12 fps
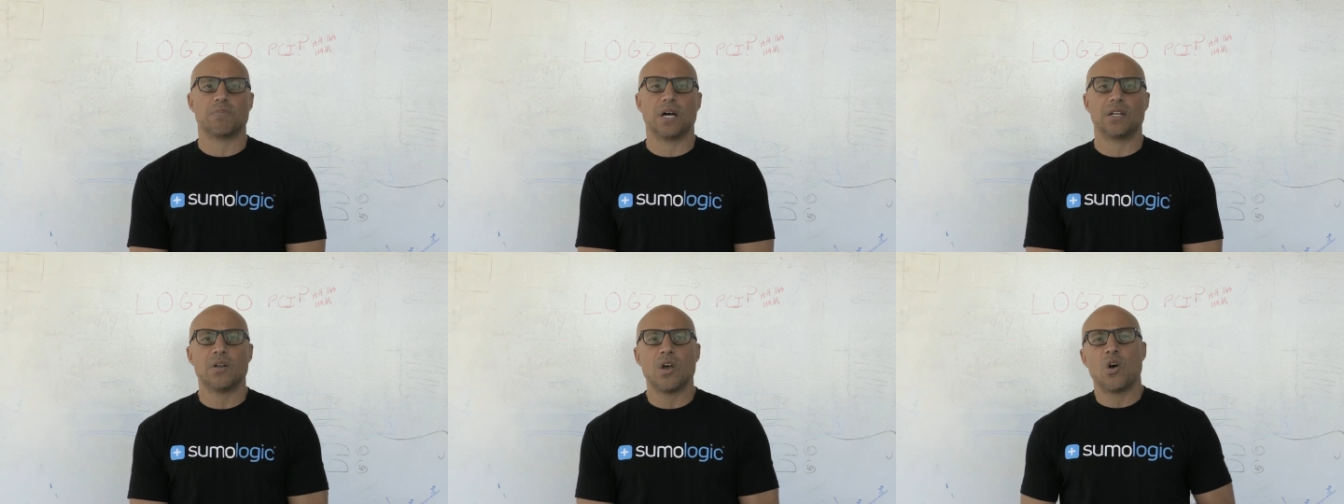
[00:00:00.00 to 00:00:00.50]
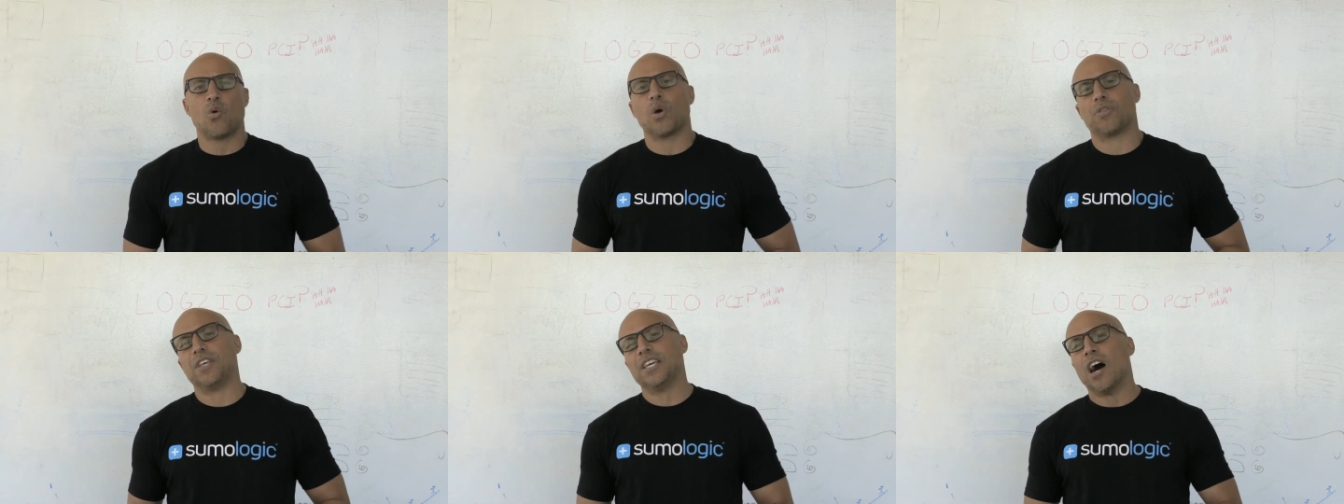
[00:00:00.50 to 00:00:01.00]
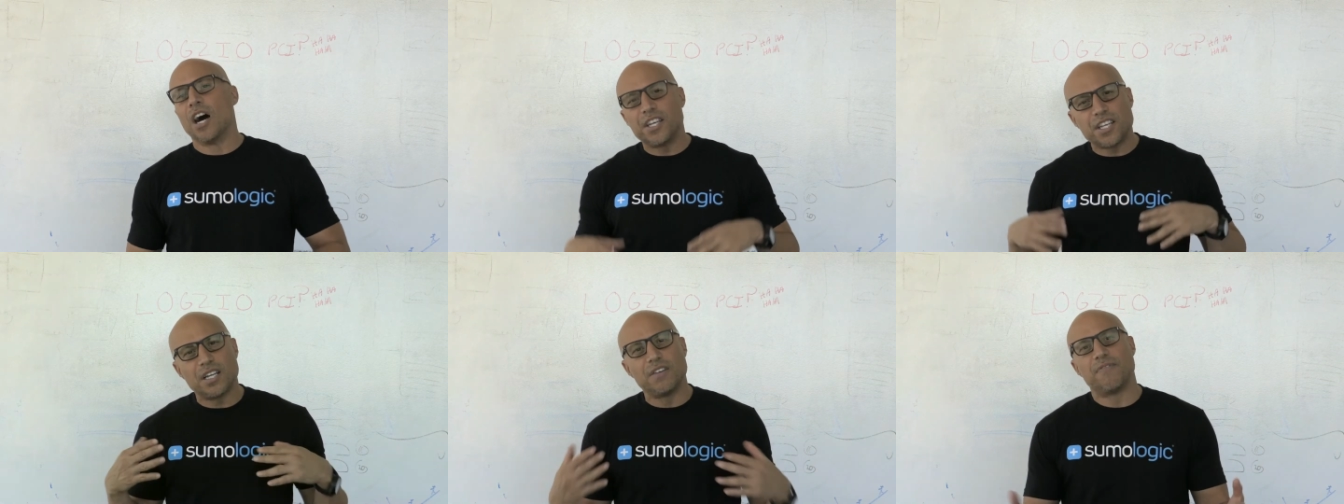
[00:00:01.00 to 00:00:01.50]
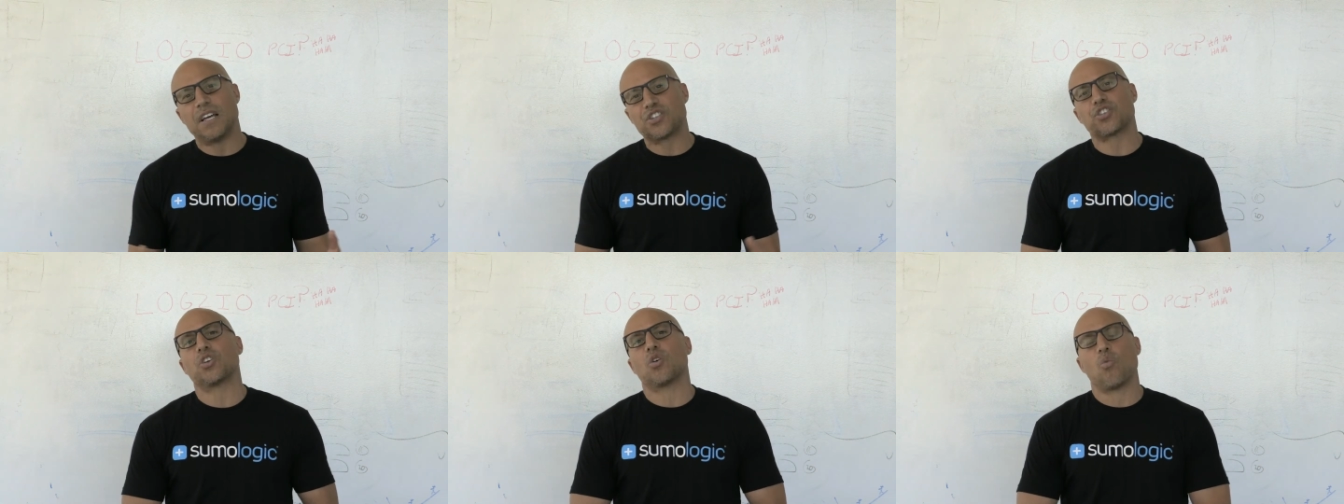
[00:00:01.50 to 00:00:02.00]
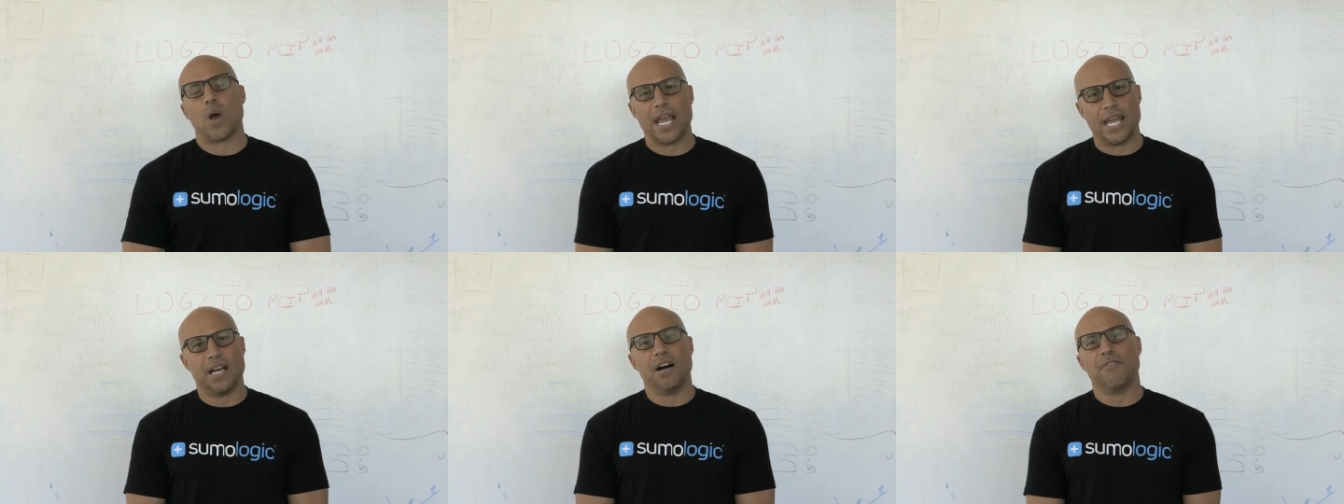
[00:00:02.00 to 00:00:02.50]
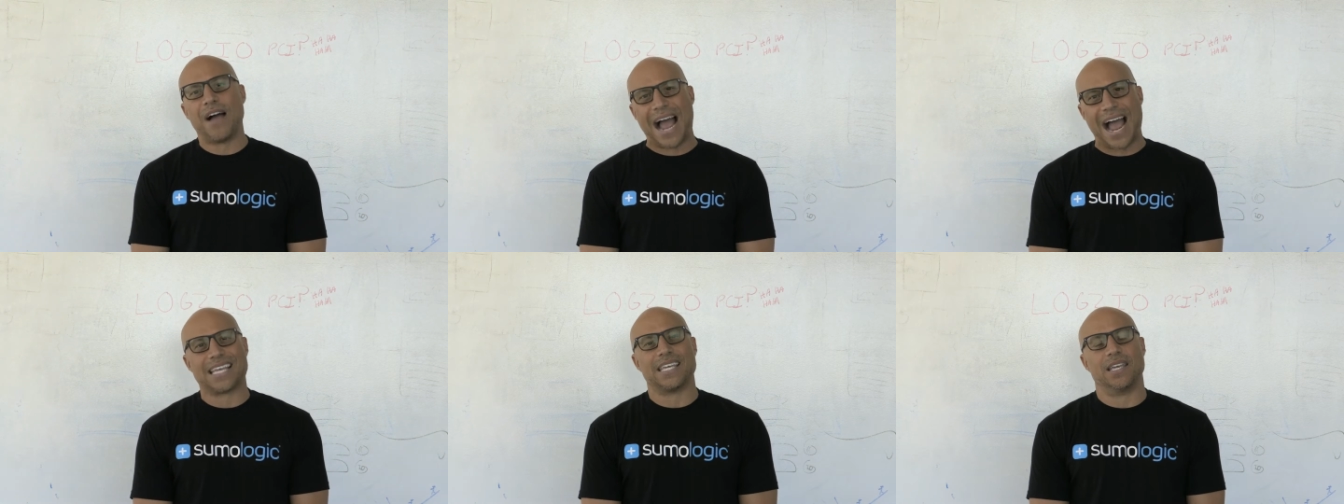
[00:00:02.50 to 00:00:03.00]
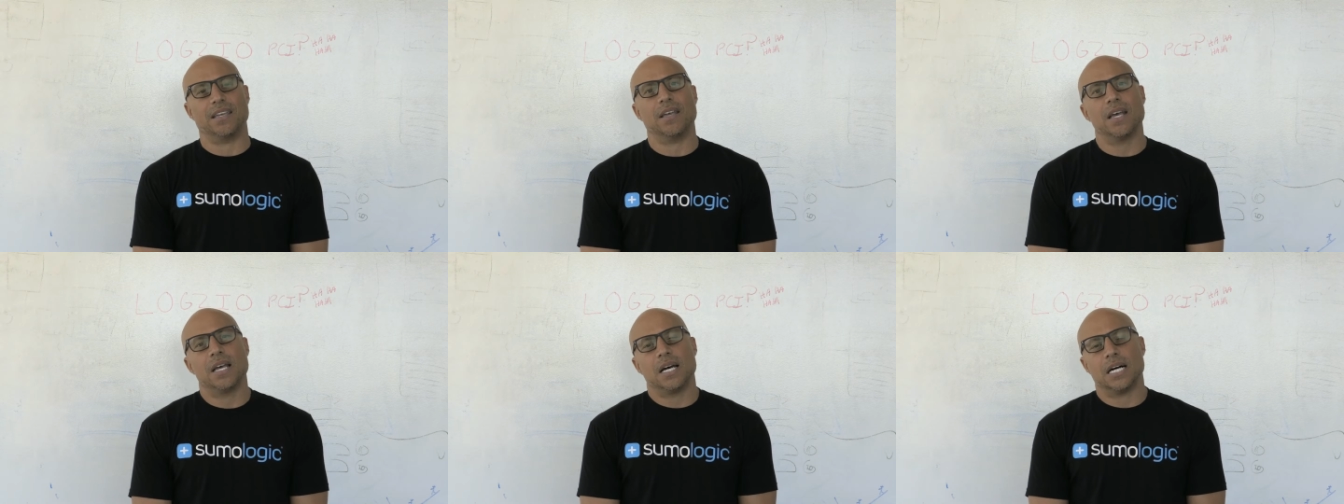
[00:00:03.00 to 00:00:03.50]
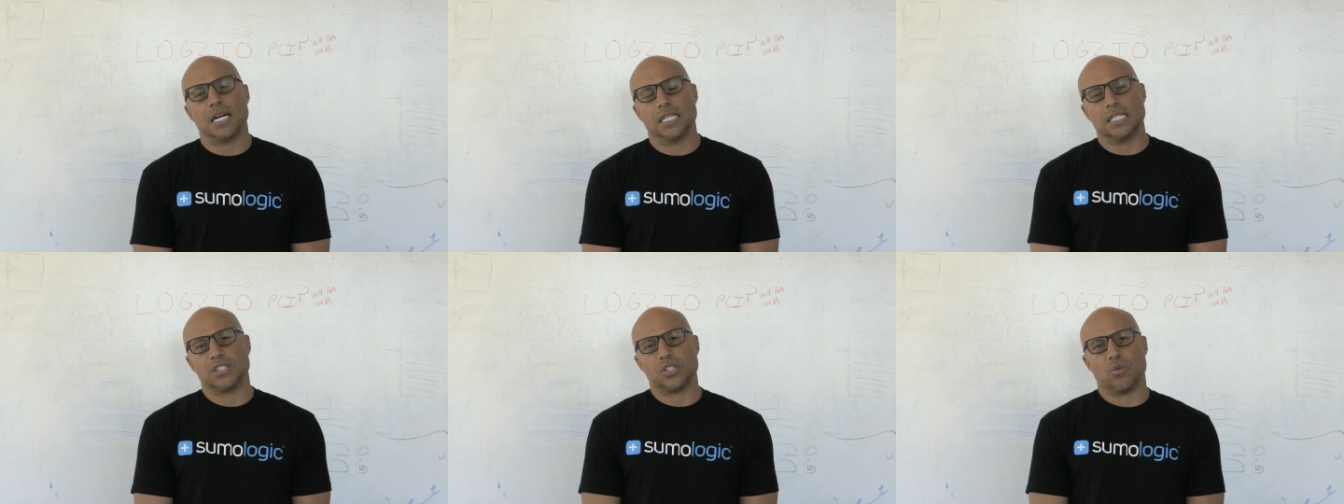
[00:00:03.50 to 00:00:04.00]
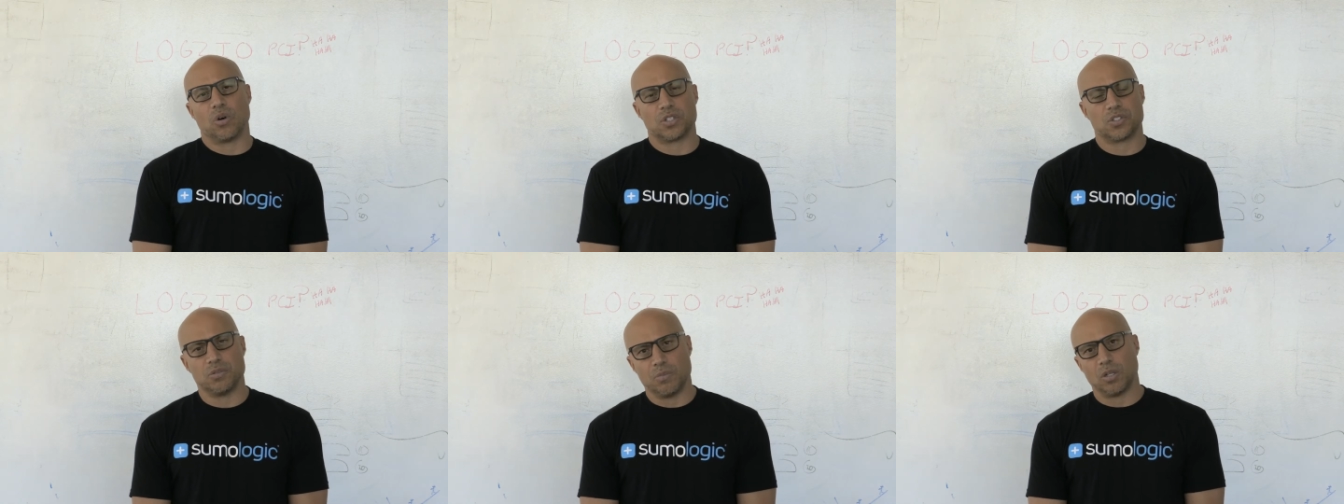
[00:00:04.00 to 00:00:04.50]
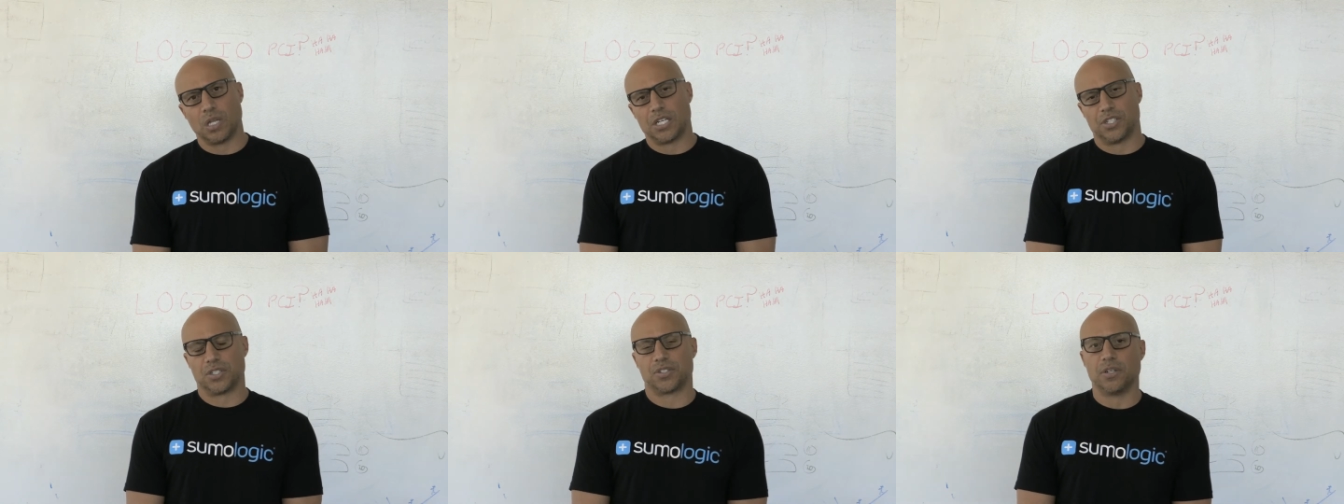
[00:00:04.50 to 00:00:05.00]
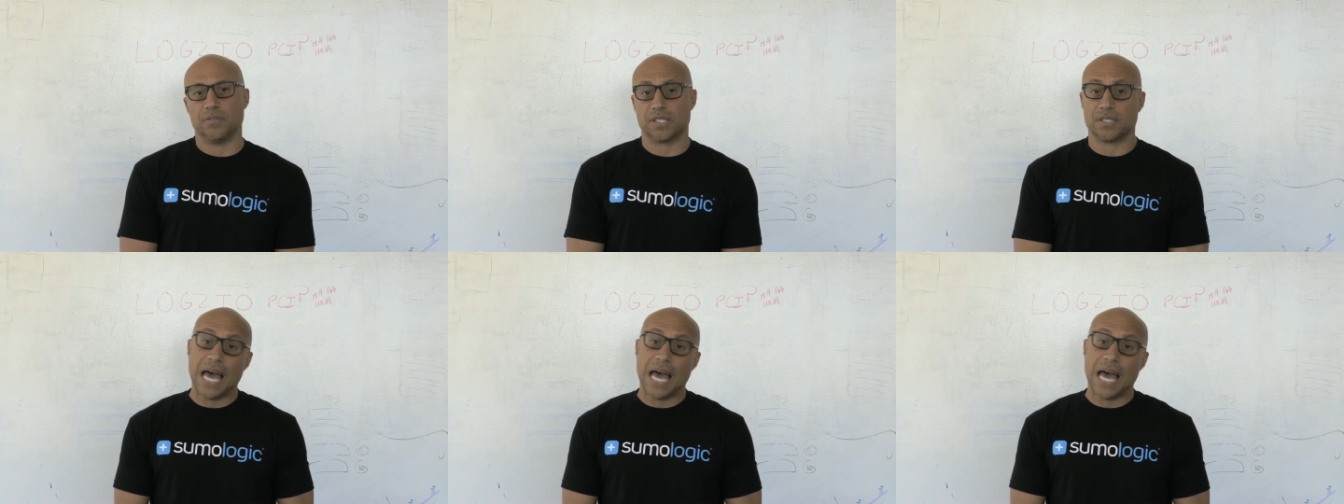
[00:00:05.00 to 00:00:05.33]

but with the unconventional way of hacking uh, into our Sumo Logic service.